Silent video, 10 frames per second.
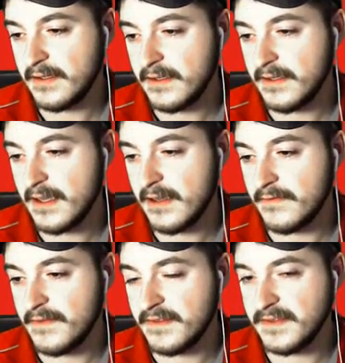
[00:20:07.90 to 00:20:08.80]
get out of
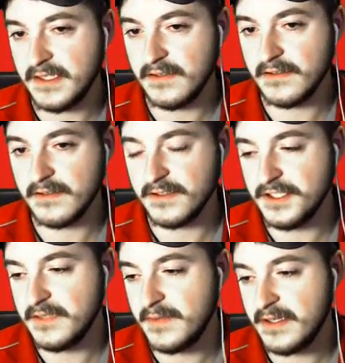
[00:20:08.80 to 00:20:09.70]
this here
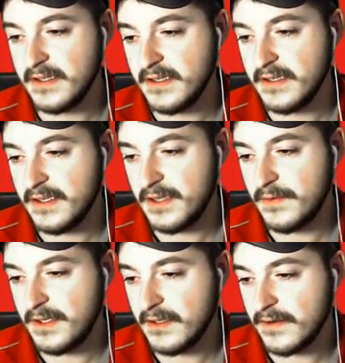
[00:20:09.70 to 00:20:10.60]
gym, and we
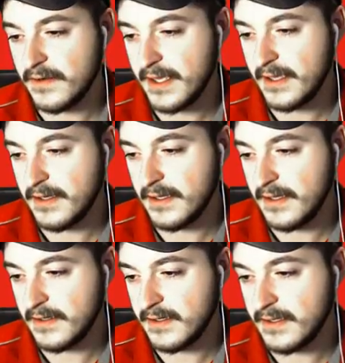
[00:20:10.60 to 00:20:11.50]
can go ahead
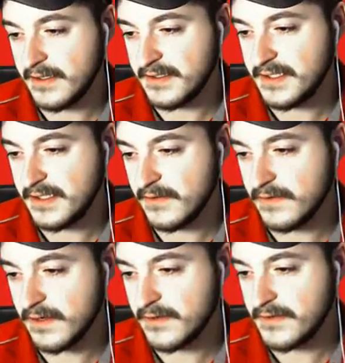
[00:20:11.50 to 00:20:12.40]
and continue
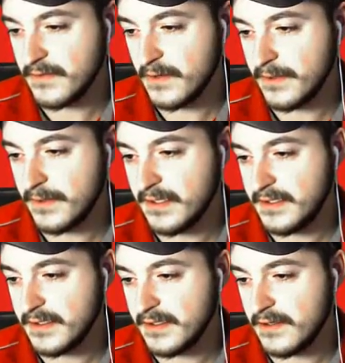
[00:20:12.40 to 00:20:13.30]
on to where we need to
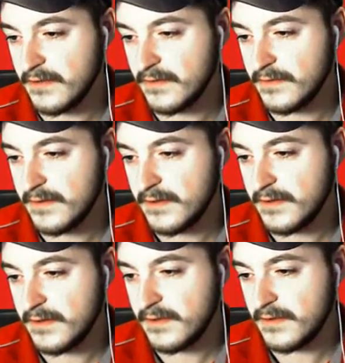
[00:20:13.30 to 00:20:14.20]
go.
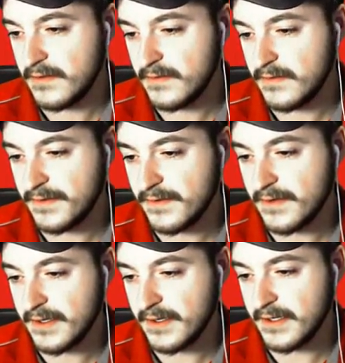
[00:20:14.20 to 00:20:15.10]
What's going
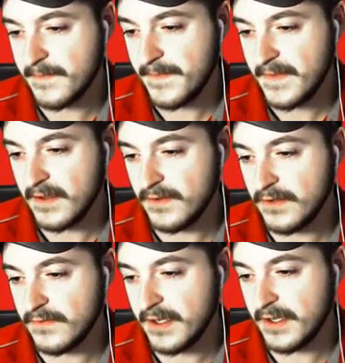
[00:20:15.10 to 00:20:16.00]
on here? It's
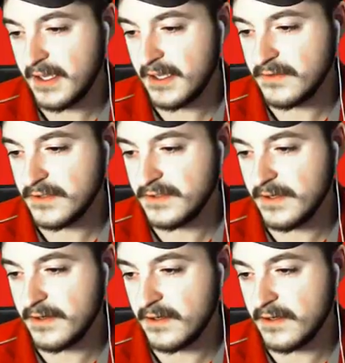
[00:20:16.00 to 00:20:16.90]
over. I can't trust you
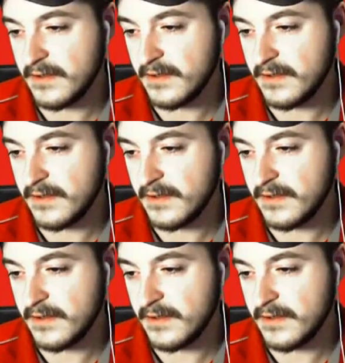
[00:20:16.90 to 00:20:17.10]
at all.